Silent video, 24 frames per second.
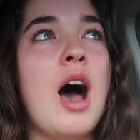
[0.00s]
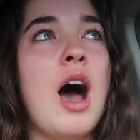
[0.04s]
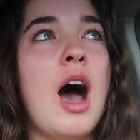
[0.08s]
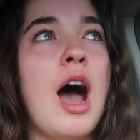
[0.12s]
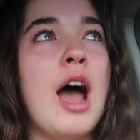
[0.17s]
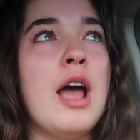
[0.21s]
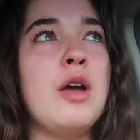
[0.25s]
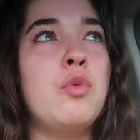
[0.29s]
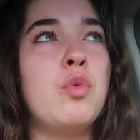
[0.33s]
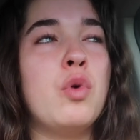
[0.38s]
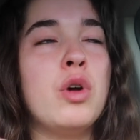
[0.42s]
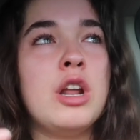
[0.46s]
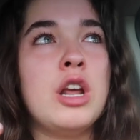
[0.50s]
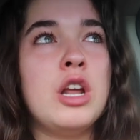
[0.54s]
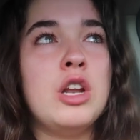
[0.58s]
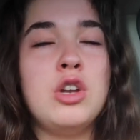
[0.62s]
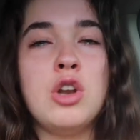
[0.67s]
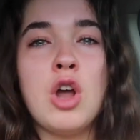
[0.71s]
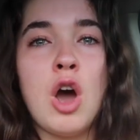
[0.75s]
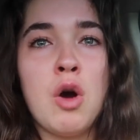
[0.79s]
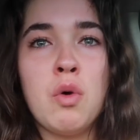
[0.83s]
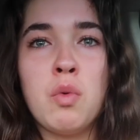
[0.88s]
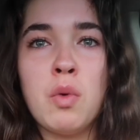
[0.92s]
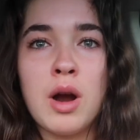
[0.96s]
I wouldn't
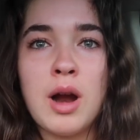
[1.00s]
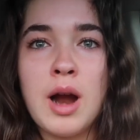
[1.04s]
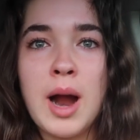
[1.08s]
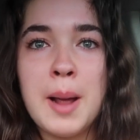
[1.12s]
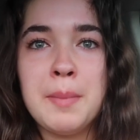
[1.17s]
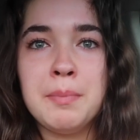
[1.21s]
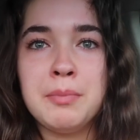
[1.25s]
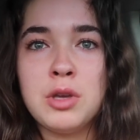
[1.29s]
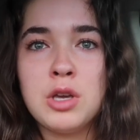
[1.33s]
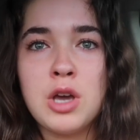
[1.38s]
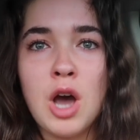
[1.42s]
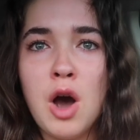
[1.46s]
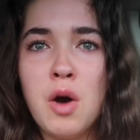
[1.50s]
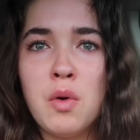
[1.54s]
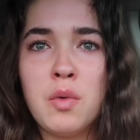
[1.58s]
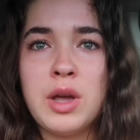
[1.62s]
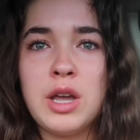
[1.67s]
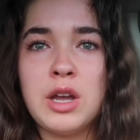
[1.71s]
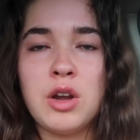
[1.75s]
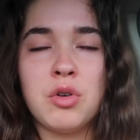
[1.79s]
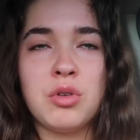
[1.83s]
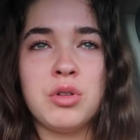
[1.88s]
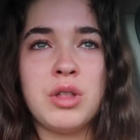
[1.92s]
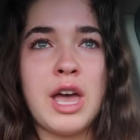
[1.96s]
know where I'm
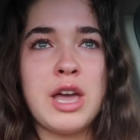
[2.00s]
going or,